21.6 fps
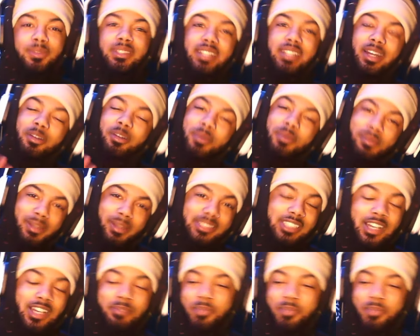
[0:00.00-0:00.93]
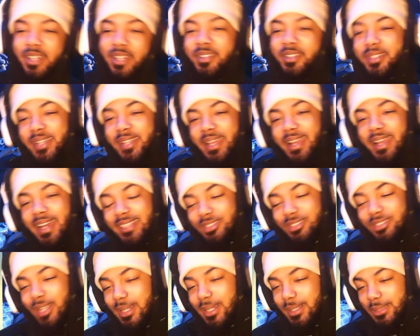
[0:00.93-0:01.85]
That'll be my top pick, okay? I
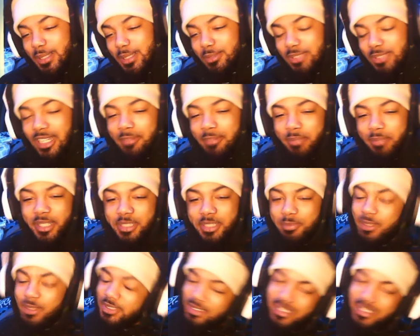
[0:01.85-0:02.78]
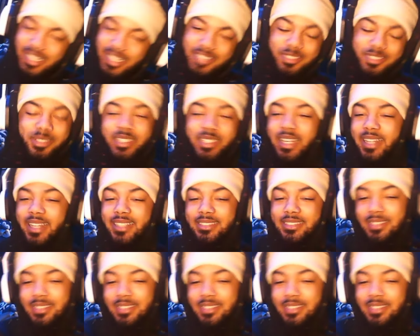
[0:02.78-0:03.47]
try not to give top picks, but you guys always ask.